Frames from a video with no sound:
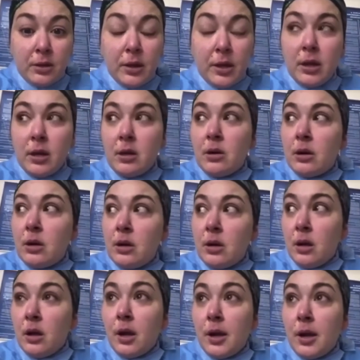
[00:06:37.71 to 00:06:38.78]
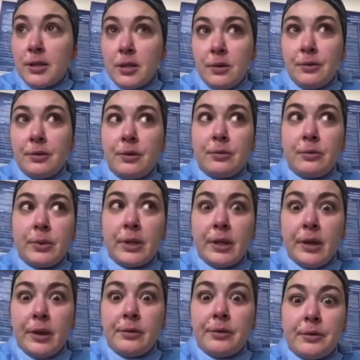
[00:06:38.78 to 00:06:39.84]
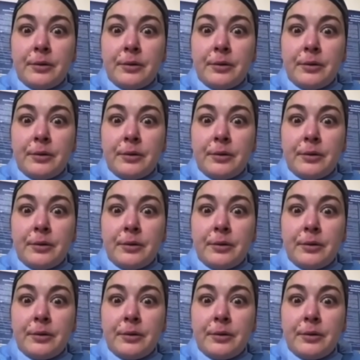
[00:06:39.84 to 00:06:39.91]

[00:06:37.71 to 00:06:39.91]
Like, I tell you, we get on